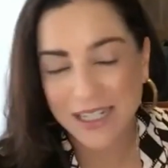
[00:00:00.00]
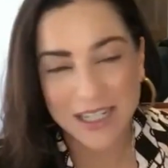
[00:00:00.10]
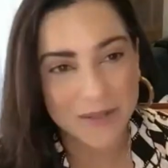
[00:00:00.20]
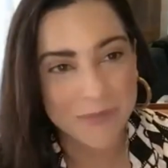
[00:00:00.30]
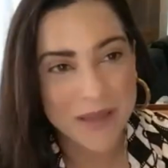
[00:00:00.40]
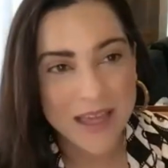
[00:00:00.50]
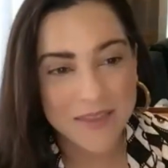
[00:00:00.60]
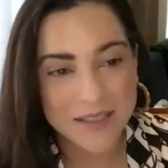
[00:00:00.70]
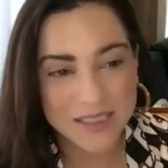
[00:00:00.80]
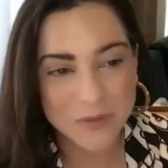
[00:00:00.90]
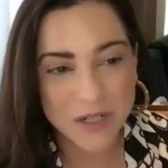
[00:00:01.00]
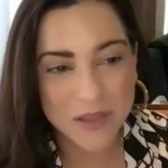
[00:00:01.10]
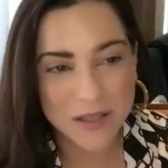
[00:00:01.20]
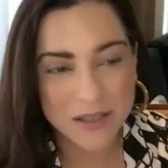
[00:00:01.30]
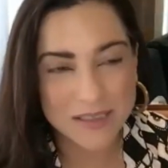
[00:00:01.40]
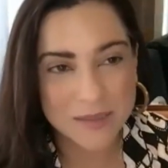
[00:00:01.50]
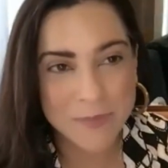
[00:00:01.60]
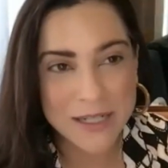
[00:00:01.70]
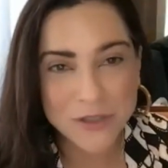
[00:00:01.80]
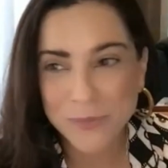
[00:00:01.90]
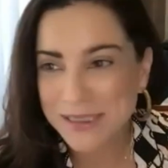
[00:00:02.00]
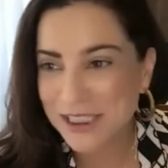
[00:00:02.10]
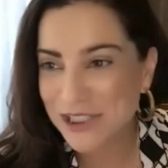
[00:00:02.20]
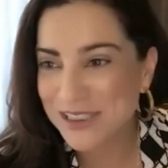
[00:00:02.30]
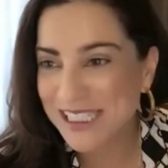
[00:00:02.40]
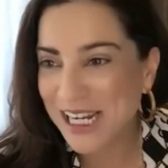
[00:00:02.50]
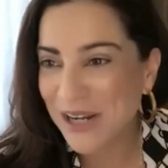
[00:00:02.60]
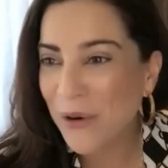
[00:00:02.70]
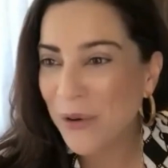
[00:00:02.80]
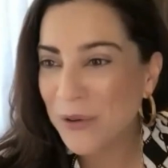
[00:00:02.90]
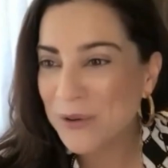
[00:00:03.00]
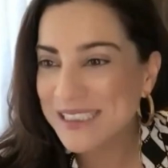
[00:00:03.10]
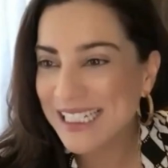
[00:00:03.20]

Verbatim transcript: Um, this is one of the special positions that I hold,